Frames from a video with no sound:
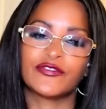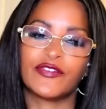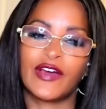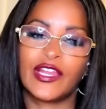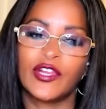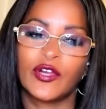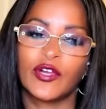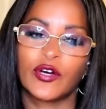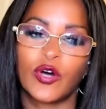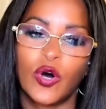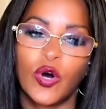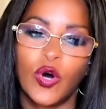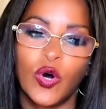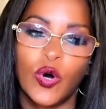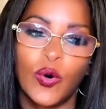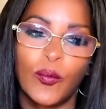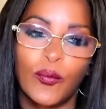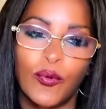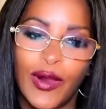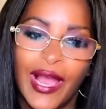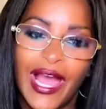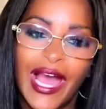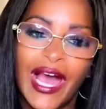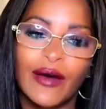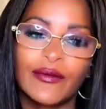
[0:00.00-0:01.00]
Yvette
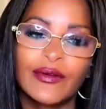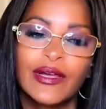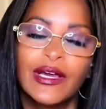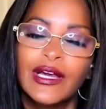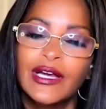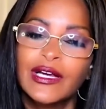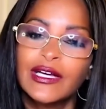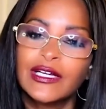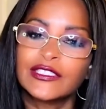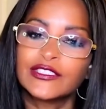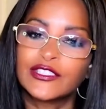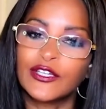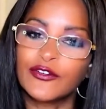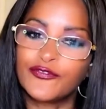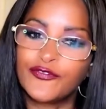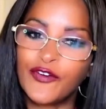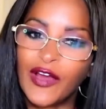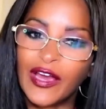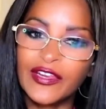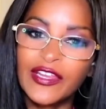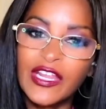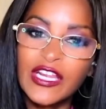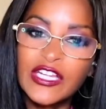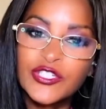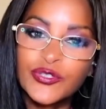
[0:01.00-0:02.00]
Nicole Brown
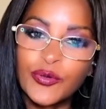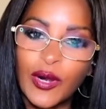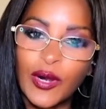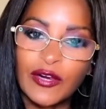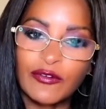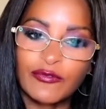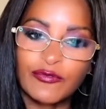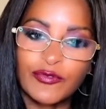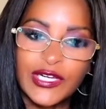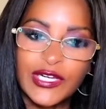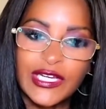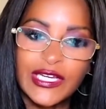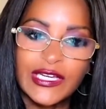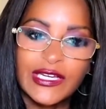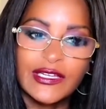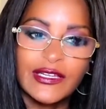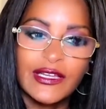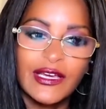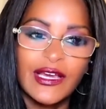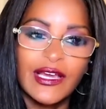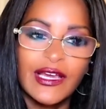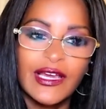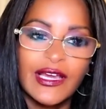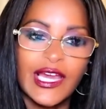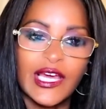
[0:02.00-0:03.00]
defended Joy
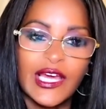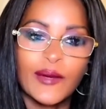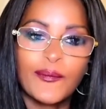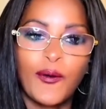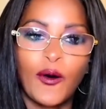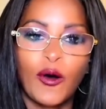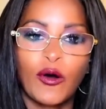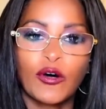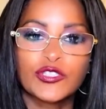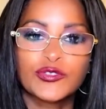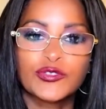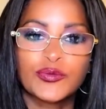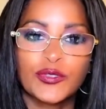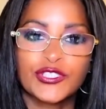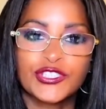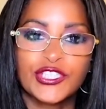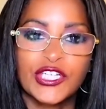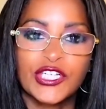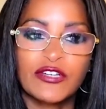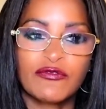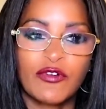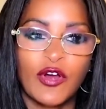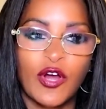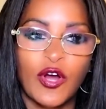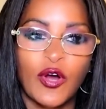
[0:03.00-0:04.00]
Reid in a post where
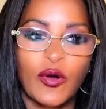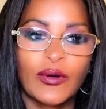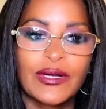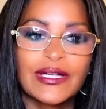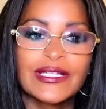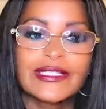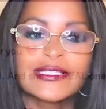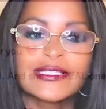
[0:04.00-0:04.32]
she wrote,